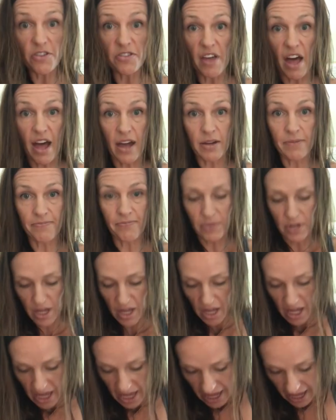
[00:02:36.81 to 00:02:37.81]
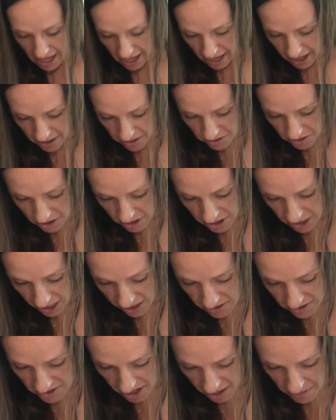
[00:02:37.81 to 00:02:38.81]
side and lay
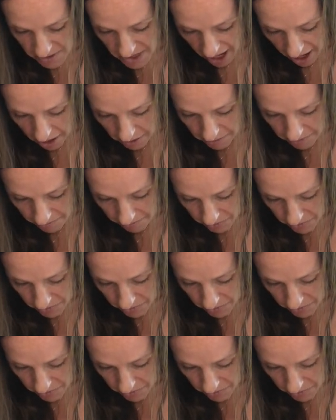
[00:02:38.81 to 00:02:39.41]
the tape down,